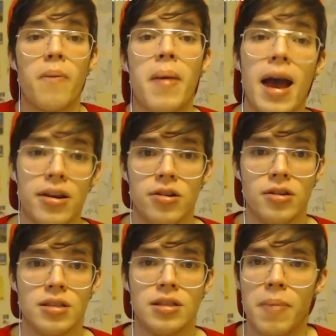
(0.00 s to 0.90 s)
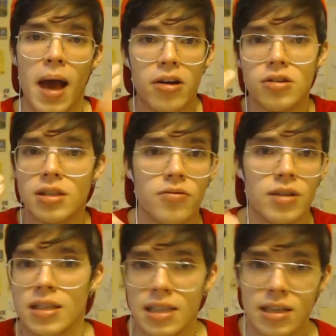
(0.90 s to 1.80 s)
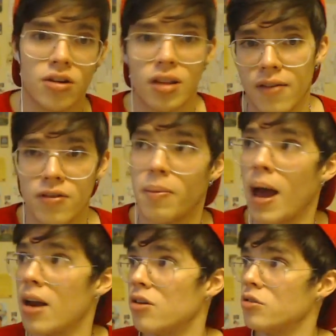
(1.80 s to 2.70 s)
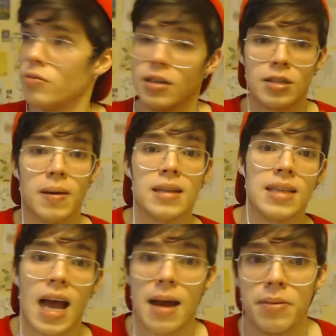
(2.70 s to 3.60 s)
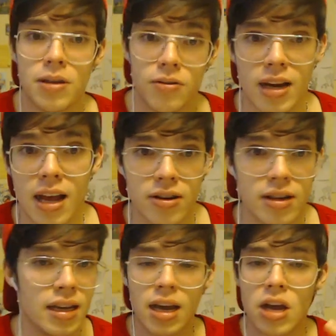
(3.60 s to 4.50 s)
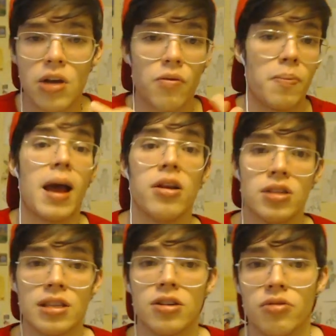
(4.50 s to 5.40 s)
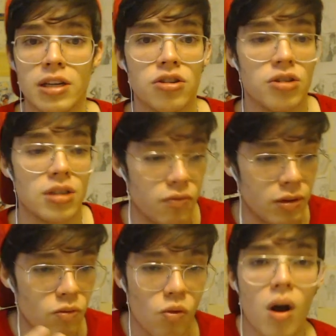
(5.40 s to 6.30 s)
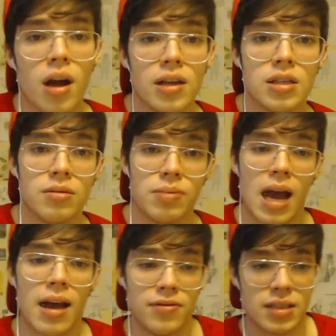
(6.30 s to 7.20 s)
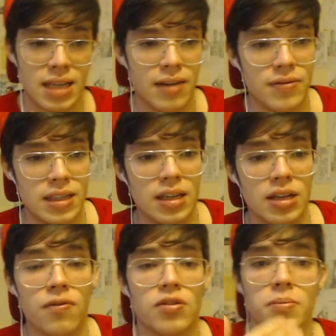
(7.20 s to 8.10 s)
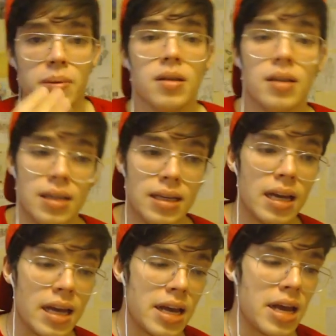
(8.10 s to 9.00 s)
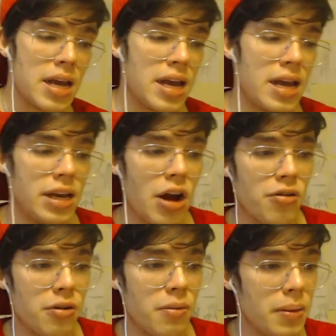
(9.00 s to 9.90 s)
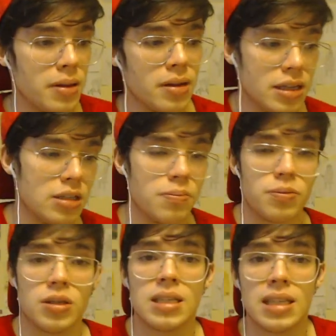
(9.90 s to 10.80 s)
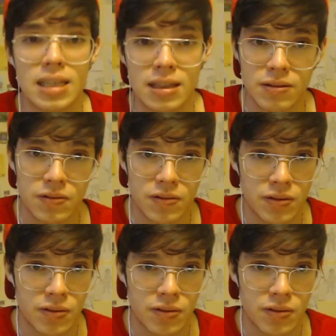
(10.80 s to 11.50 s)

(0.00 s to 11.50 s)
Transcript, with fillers: patterns, the patterns that we see in our life, the patterns we expect to happen in reality. We're pattern-seeking creatures, and we want to have safety and comfortability in our ability to perceive